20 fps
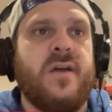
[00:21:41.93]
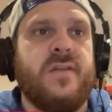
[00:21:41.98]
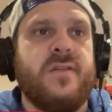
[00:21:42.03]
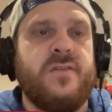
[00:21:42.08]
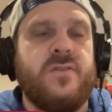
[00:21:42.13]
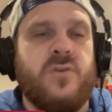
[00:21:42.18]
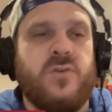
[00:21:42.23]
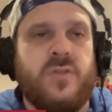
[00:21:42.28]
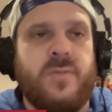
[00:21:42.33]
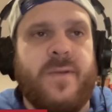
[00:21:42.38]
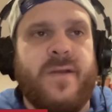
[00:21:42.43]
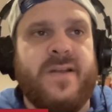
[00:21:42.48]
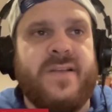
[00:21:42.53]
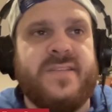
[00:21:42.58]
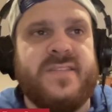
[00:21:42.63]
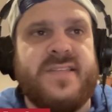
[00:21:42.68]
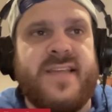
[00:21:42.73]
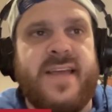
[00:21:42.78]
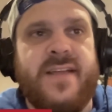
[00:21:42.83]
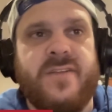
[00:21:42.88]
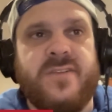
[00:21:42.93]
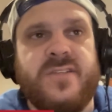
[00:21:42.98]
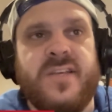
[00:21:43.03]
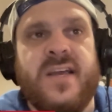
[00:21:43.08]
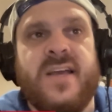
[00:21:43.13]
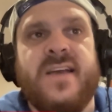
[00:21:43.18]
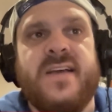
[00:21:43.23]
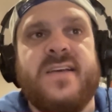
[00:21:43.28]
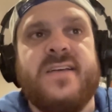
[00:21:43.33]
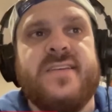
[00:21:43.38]
North American skaters,
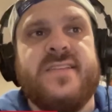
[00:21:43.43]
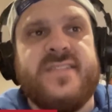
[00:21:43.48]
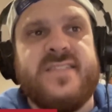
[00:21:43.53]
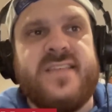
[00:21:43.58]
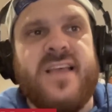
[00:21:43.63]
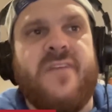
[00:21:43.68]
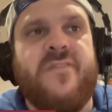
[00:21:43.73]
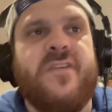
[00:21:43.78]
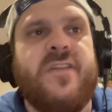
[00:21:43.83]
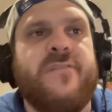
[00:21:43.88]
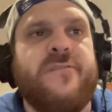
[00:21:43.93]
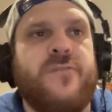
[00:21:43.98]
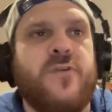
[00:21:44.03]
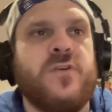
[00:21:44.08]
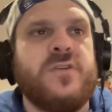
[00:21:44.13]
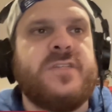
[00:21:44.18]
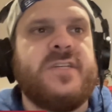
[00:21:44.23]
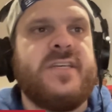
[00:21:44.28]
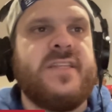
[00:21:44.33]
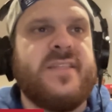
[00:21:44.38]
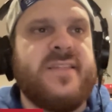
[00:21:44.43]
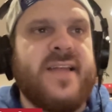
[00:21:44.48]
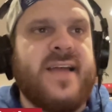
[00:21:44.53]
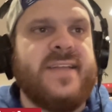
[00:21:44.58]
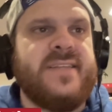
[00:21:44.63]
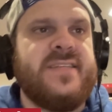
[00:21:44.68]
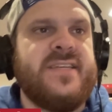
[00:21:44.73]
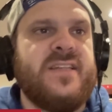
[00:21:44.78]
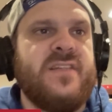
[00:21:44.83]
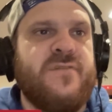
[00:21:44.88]
7, 14th,
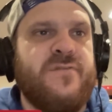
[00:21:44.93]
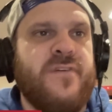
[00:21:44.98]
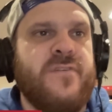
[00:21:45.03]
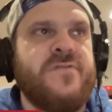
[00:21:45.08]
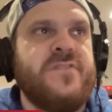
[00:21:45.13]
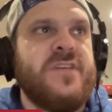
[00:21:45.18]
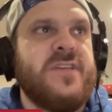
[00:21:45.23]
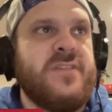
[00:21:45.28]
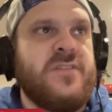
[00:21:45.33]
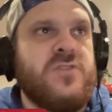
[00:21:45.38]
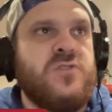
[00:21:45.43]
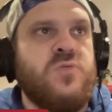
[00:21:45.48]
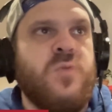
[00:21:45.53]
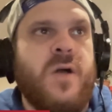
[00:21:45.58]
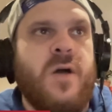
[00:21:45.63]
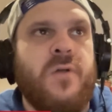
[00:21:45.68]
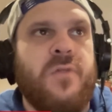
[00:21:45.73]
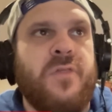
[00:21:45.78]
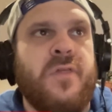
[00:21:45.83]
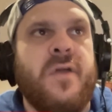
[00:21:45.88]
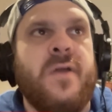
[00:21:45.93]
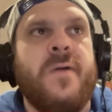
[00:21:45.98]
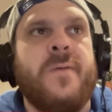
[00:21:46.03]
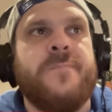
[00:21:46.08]
19th, 15th, 12th.